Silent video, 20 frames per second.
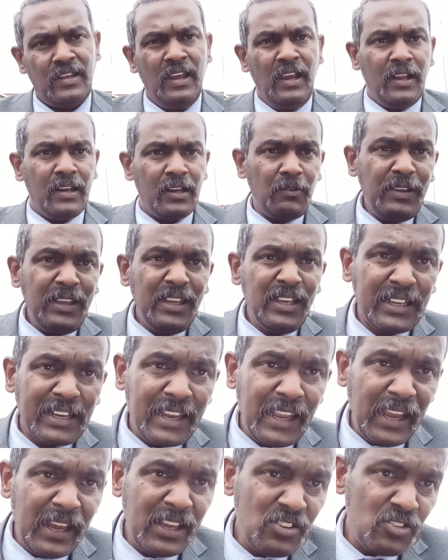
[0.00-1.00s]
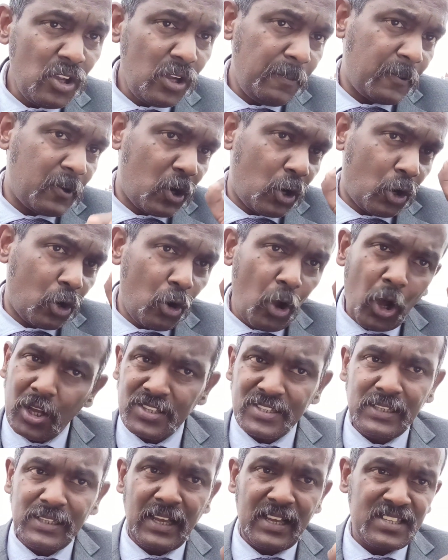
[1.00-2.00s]
Now, in case of
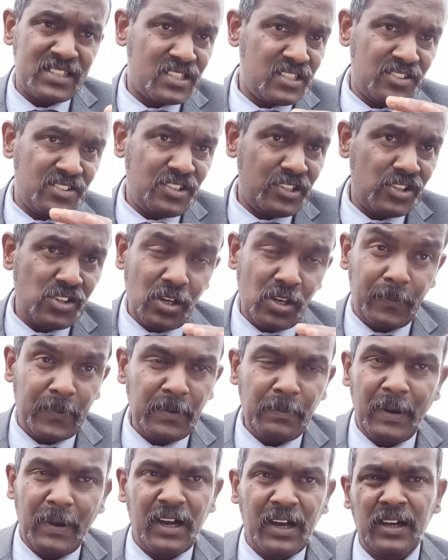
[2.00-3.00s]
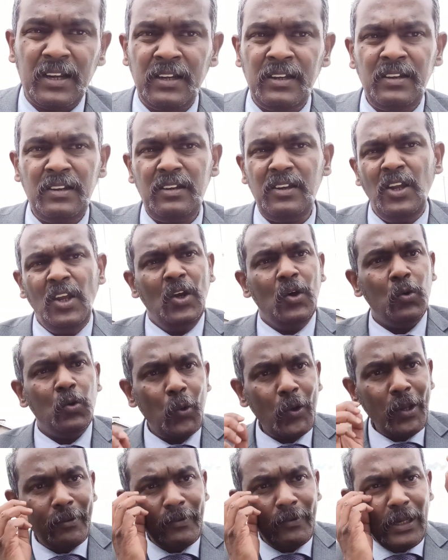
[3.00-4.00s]
cross elasticity of demand,
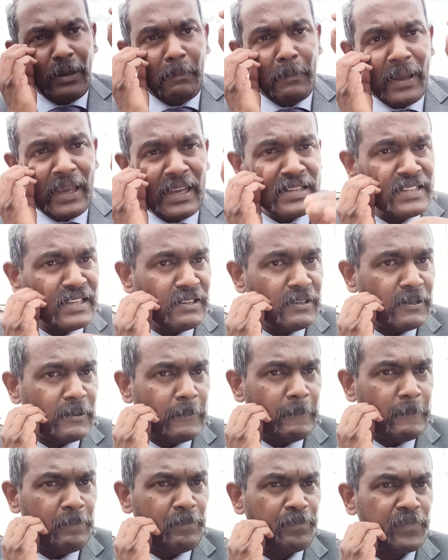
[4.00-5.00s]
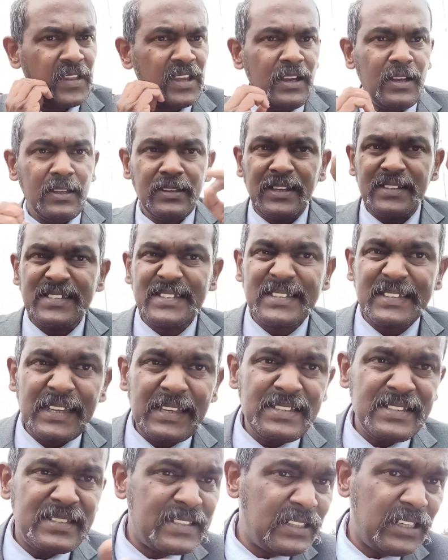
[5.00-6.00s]
we will measure the
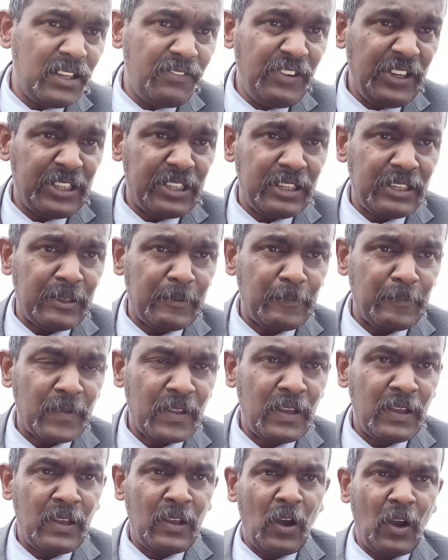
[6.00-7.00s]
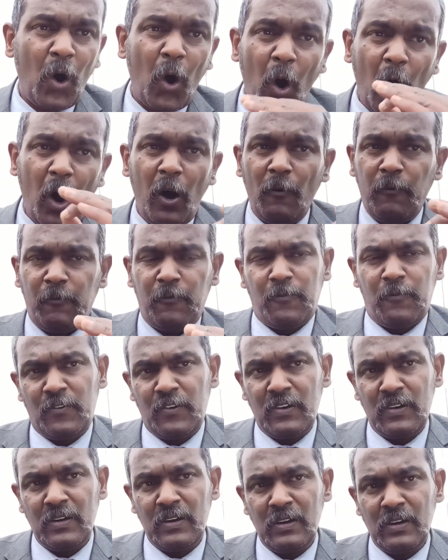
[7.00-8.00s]
sensitivity of
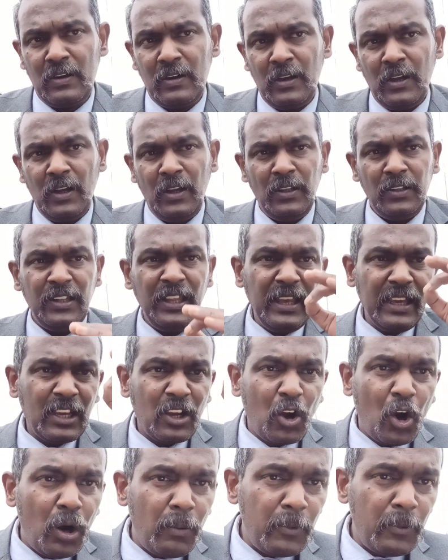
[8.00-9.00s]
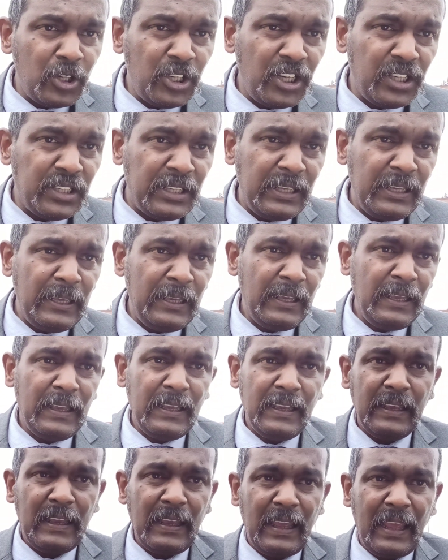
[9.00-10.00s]
the commodity
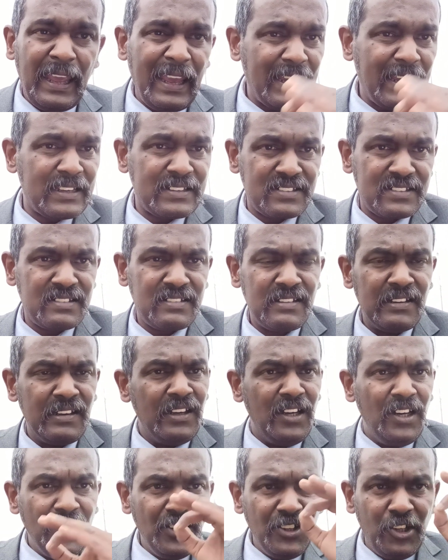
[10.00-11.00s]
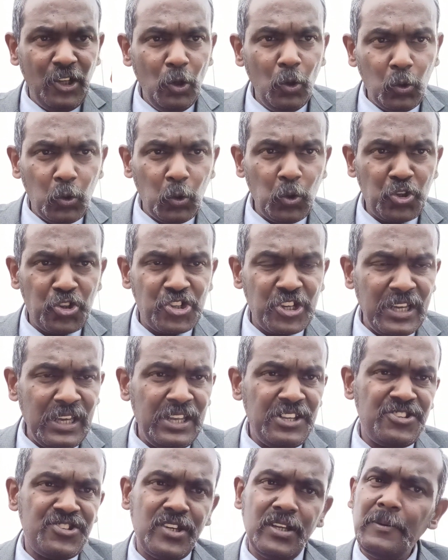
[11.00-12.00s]
X due to
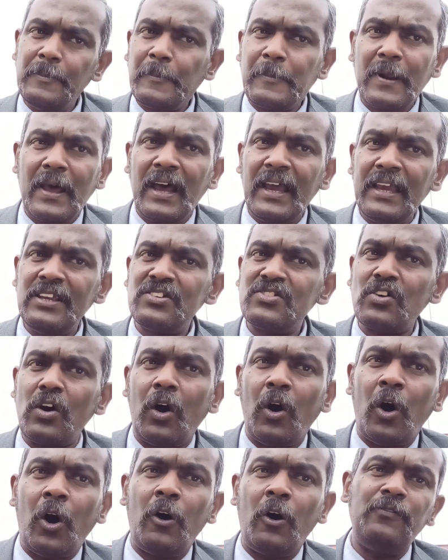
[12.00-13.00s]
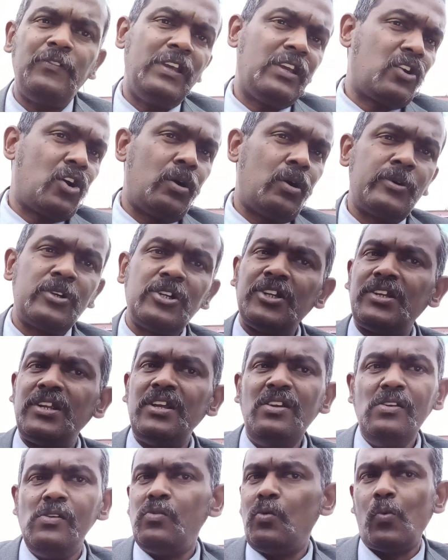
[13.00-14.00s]
change in price of the commodity
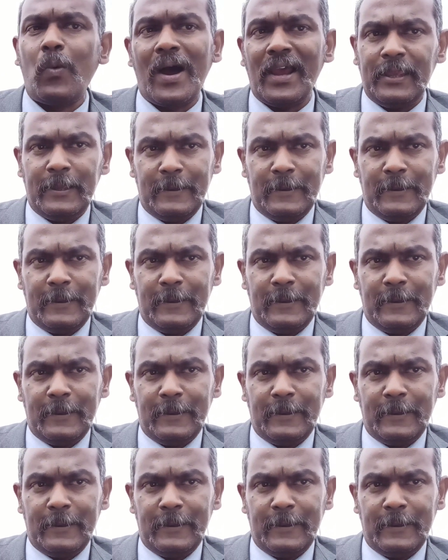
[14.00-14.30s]
Y.